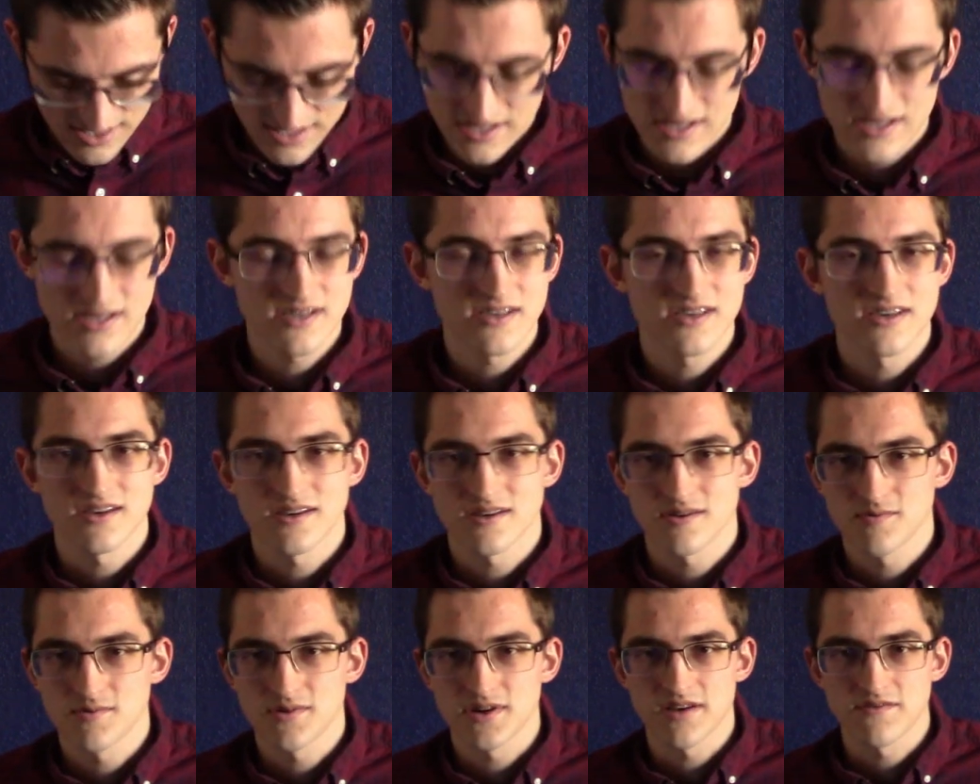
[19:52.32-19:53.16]
ugh,
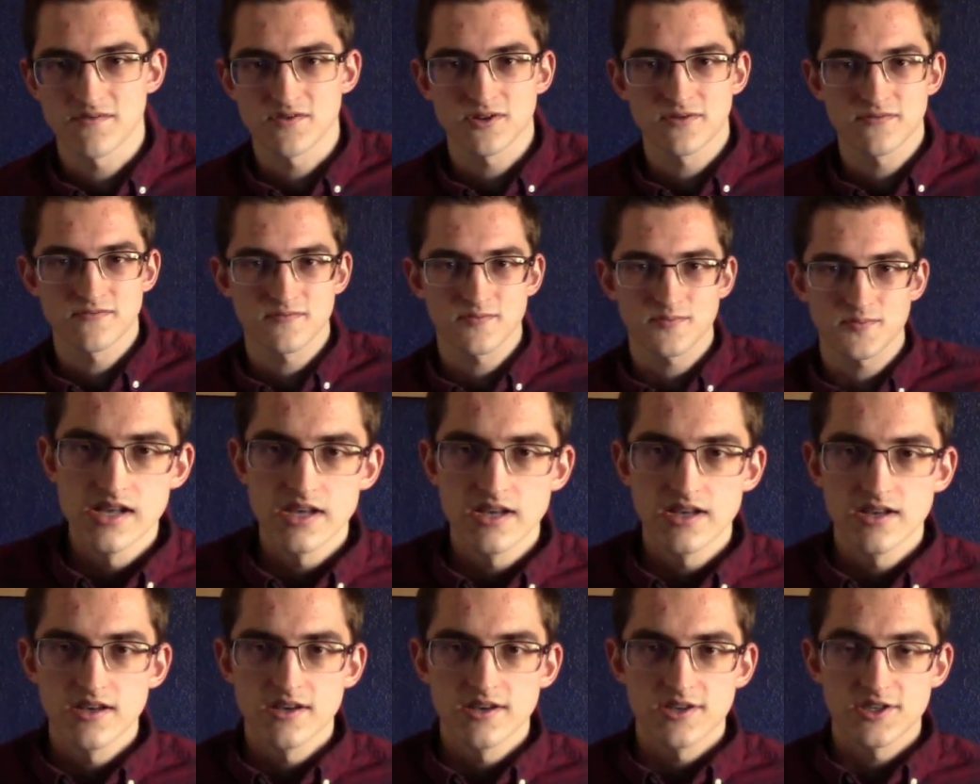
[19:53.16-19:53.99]
whatever.
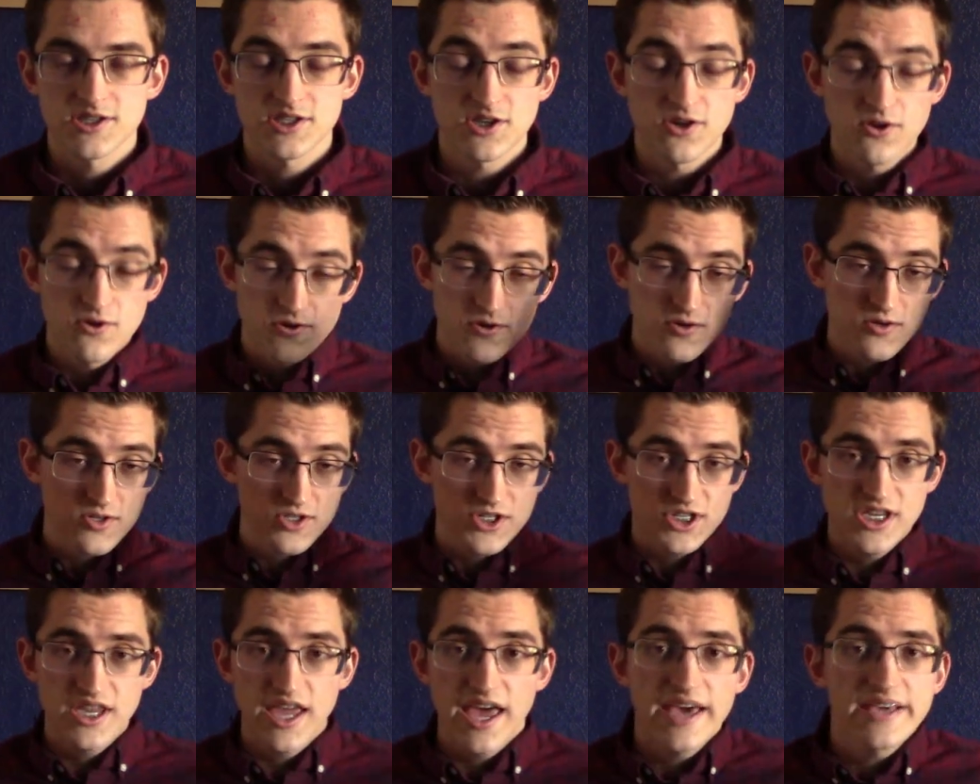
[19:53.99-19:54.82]
So
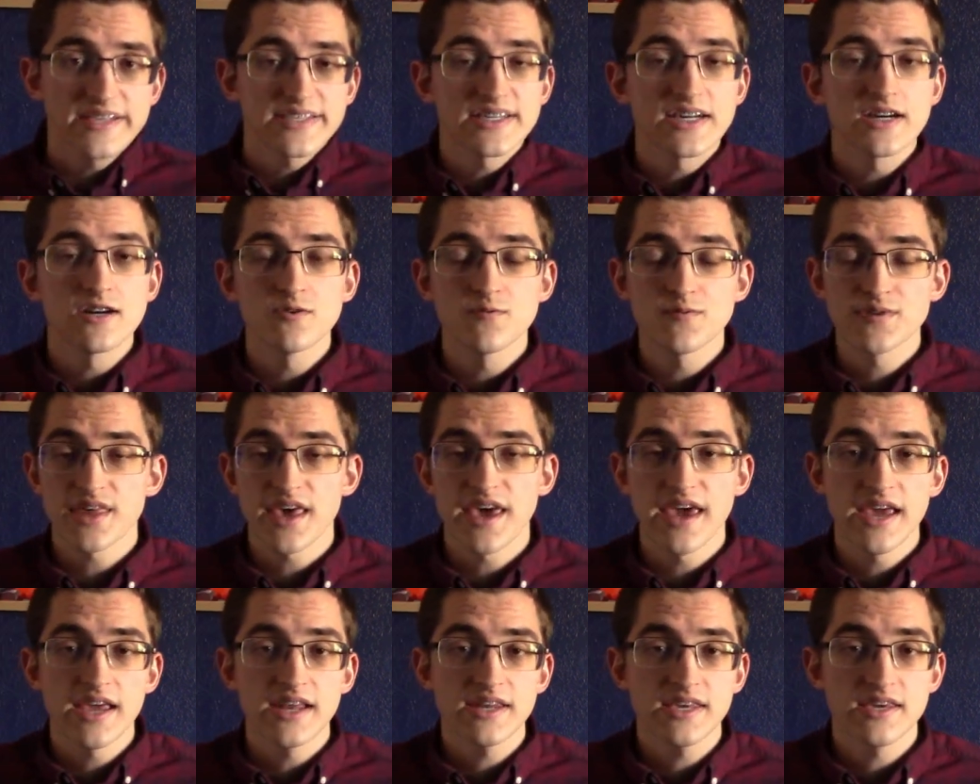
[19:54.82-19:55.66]
she hangs out with
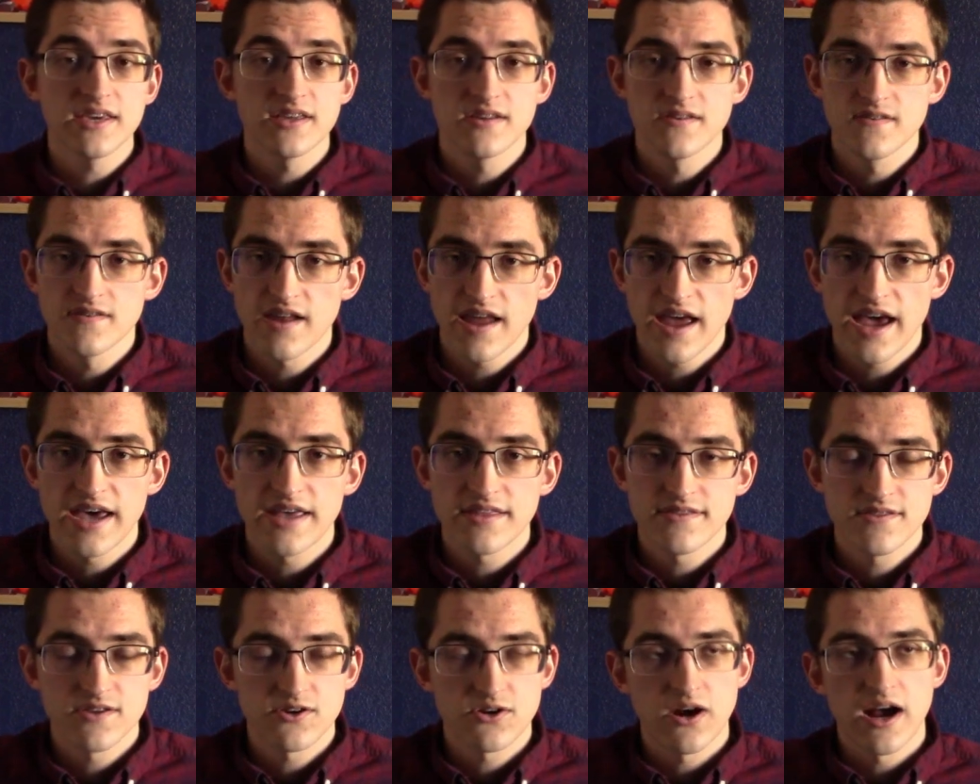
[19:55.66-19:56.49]
Aedion
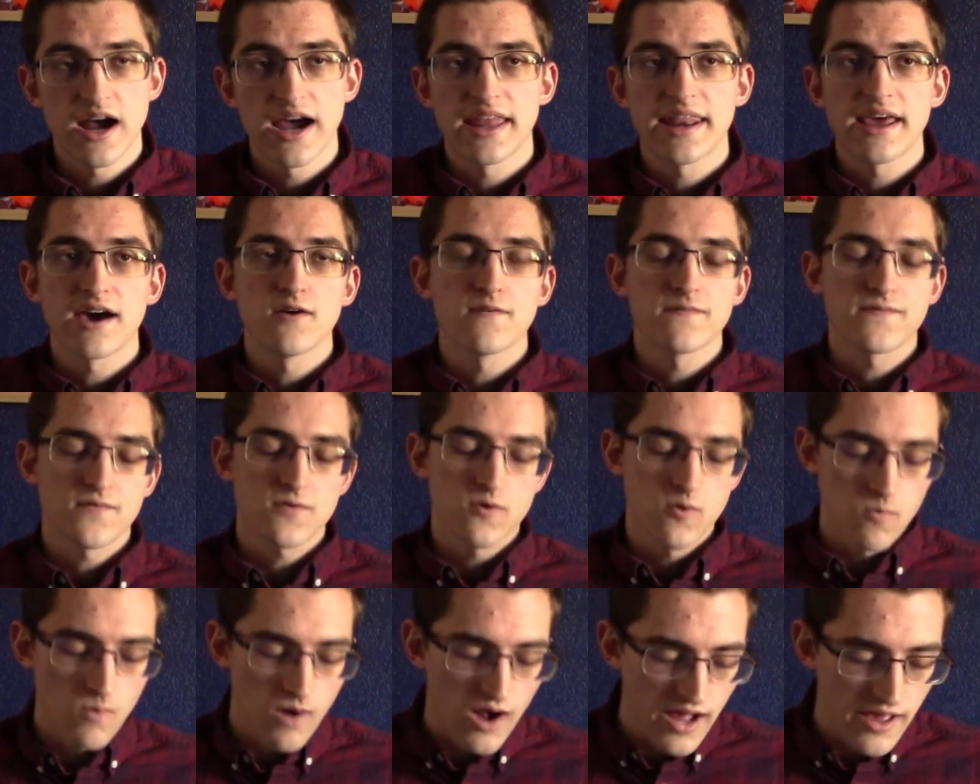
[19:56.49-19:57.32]
at their hideout for
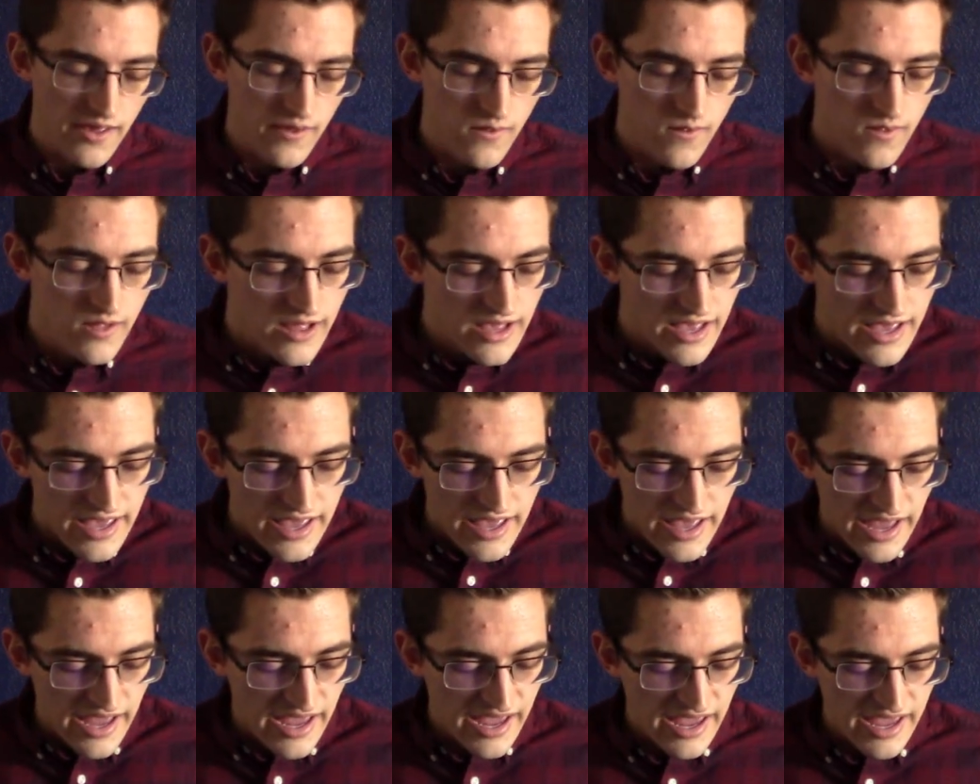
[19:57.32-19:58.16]
a while,
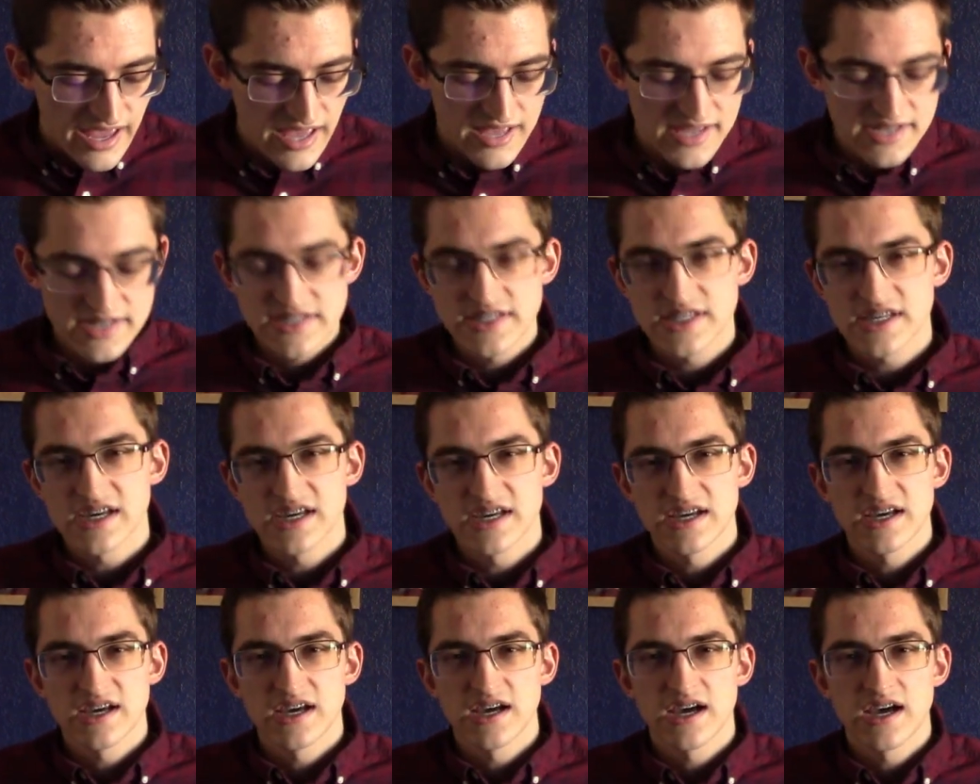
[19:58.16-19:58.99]
and
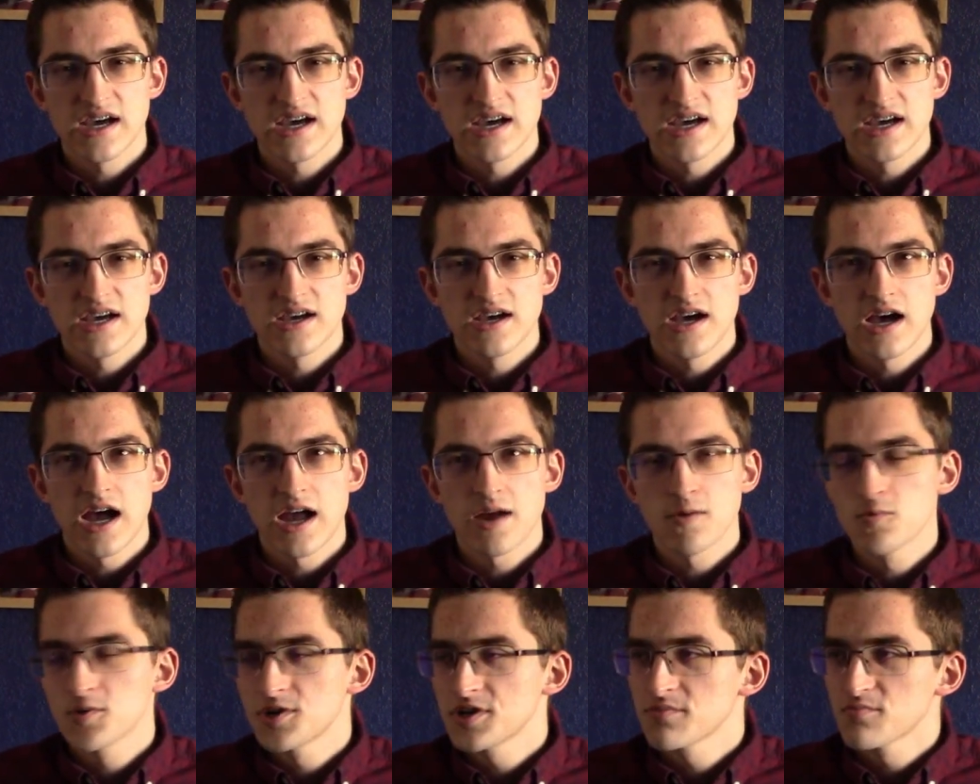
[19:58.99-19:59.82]
I
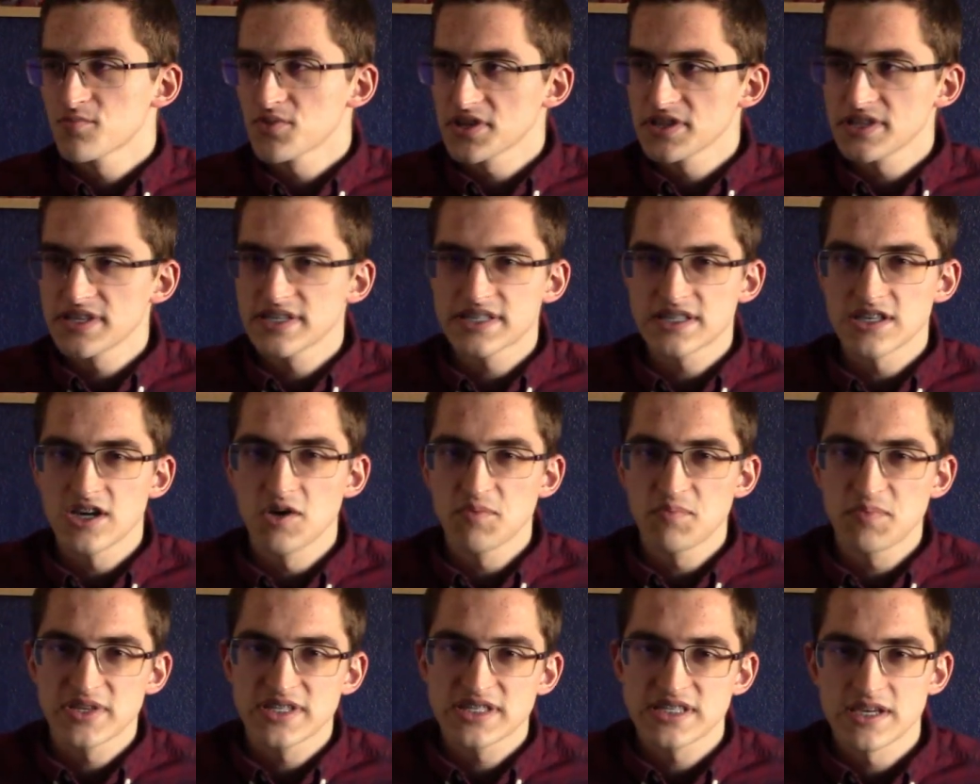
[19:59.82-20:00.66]
wouldn't bring this
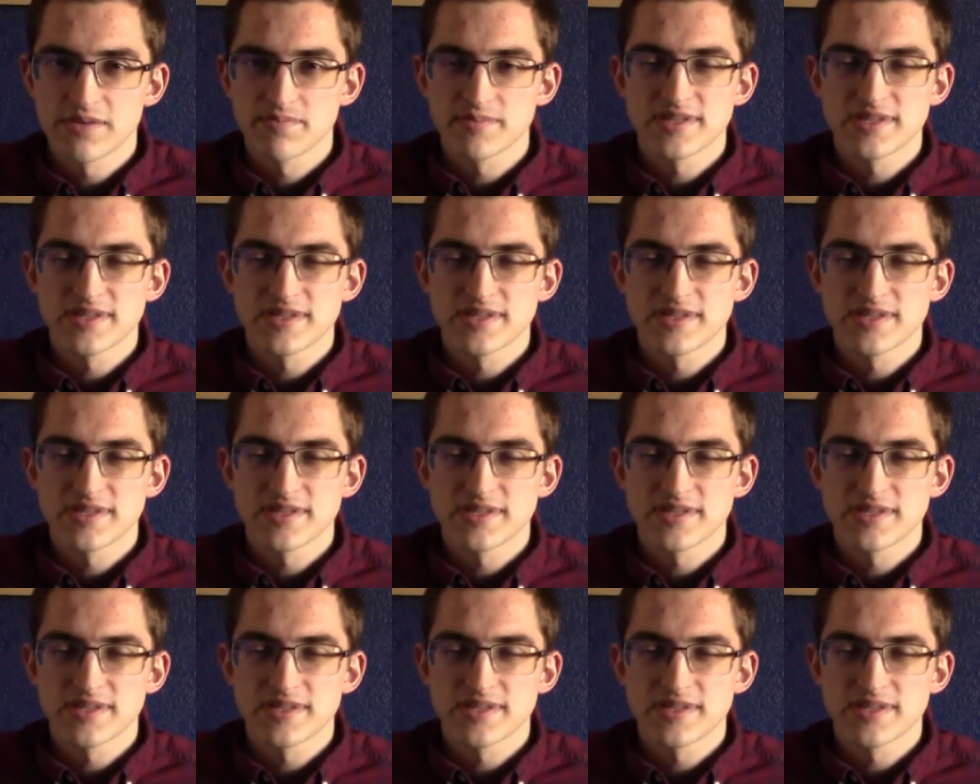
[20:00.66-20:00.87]
up except